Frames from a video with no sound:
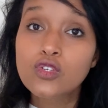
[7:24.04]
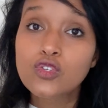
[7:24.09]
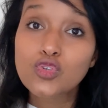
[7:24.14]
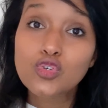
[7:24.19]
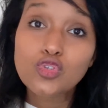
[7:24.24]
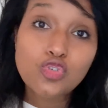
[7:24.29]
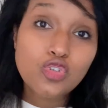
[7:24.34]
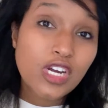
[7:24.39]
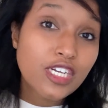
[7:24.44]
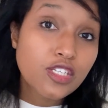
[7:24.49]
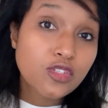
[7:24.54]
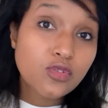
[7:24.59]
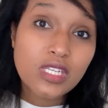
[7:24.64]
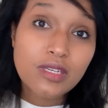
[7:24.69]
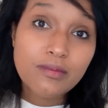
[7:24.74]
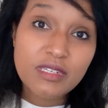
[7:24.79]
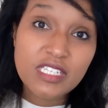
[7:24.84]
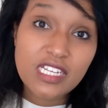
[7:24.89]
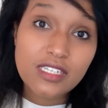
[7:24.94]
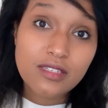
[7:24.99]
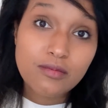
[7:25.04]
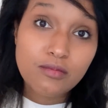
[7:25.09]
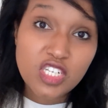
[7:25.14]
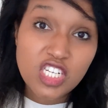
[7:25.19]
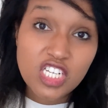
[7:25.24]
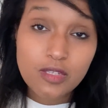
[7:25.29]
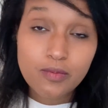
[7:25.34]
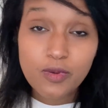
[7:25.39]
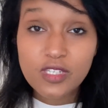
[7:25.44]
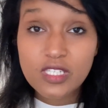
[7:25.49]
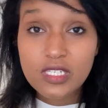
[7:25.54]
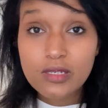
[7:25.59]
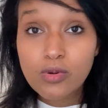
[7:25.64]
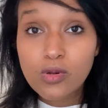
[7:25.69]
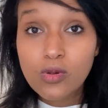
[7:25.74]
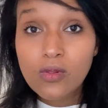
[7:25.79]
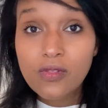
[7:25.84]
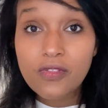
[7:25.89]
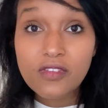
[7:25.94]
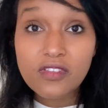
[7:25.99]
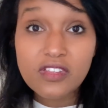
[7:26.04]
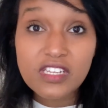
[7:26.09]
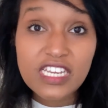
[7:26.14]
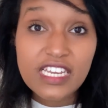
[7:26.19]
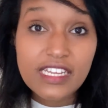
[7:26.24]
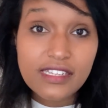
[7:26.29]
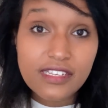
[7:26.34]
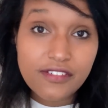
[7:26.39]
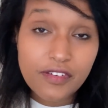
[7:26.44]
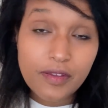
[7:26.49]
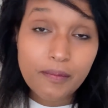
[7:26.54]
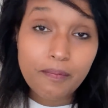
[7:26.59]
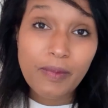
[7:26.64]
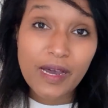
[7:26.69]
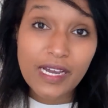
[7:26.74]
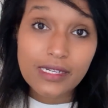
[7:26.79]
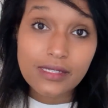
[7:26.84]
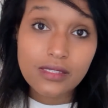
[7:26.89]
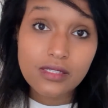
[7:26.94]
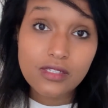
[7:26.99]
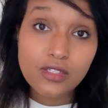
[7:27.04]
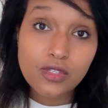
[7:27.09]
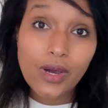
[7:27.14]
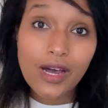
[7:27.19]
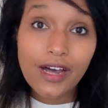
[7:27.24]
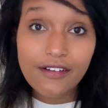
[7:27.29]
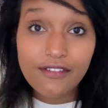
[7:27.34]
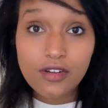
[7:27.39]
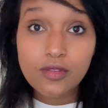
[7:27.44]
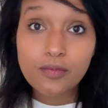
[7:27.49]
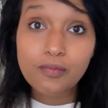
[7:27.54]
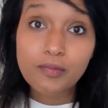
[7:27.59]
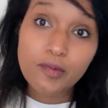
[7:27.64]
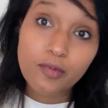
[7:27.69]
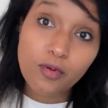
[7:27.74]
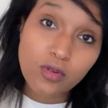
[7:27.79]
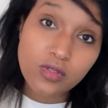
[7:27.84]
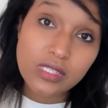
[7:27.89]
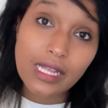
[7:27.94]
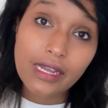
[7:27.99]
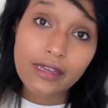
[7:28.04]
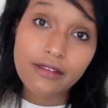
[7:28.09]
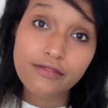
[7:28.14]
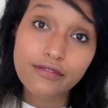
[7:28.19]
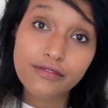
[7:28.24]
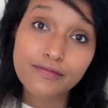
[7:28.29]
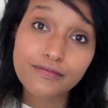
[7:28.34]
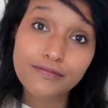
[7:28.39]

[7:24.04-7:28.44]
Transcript: So try to limit as much as possible the negative impact you have on people's life.